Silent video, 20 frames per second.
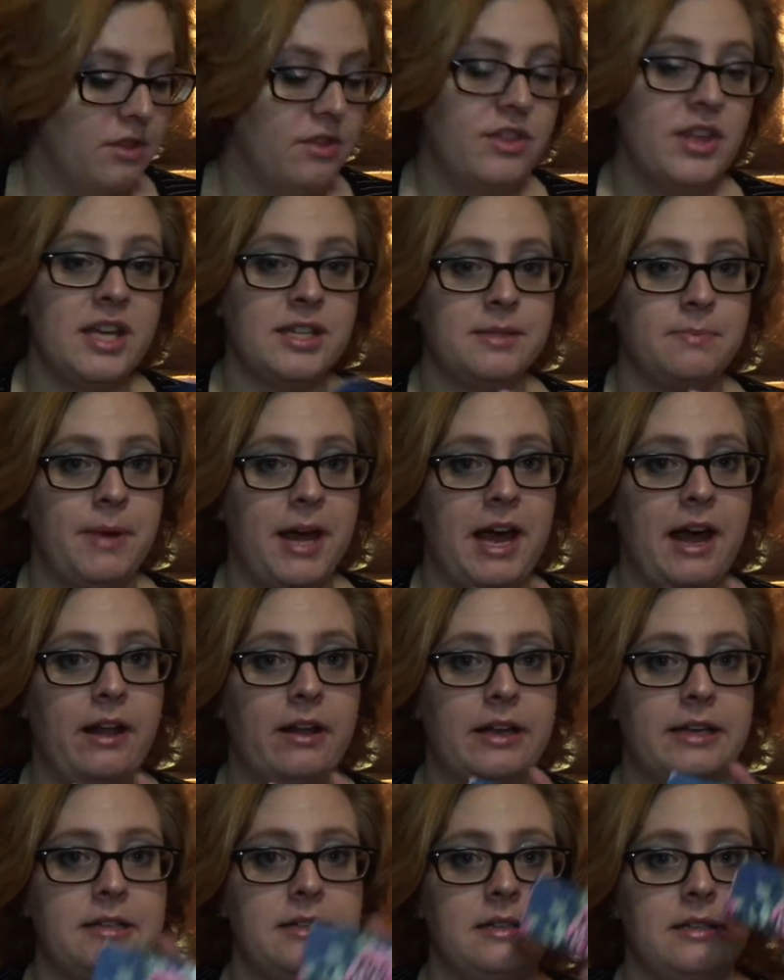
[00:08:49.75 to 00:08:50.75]
This
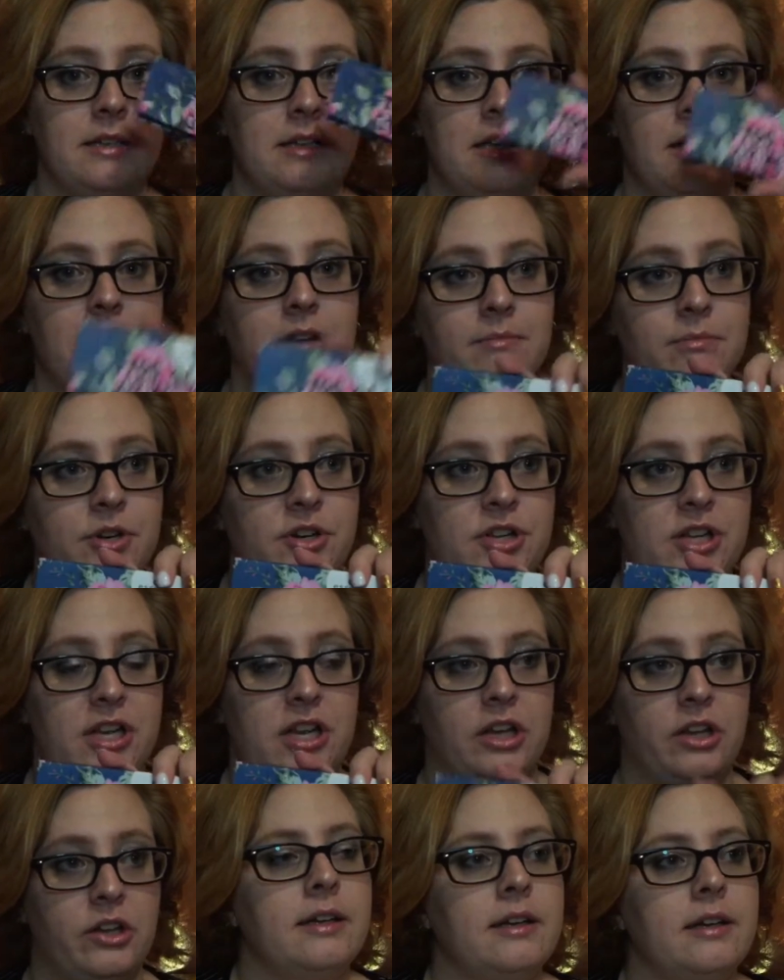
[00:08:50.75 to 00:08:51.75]
palette in
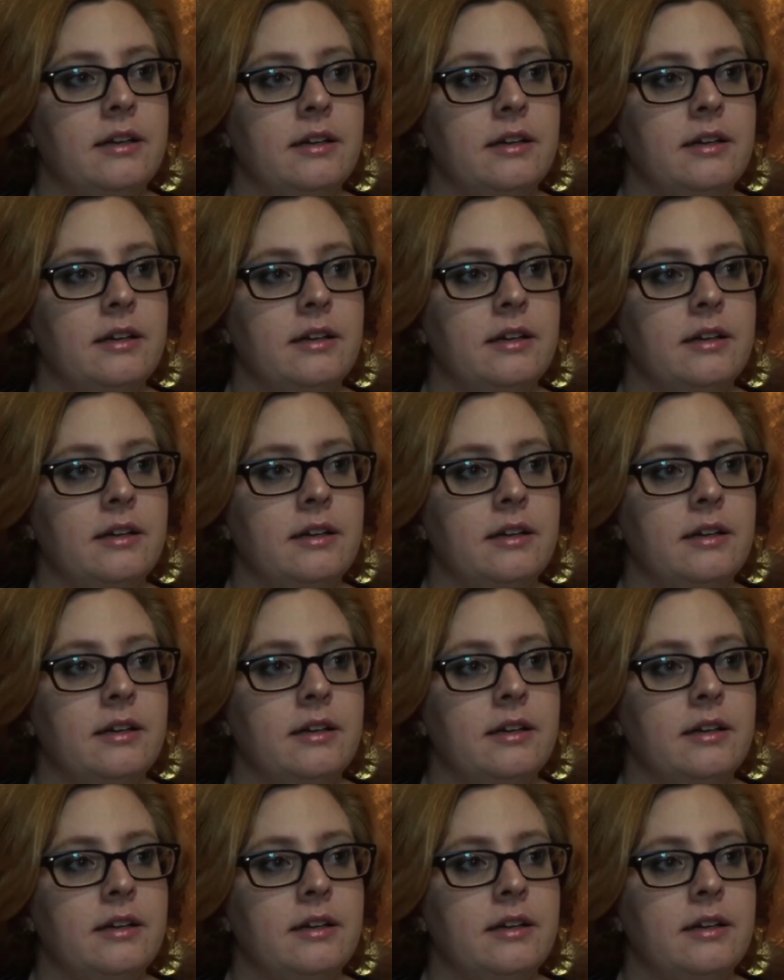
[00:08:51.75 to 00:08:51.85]
particular,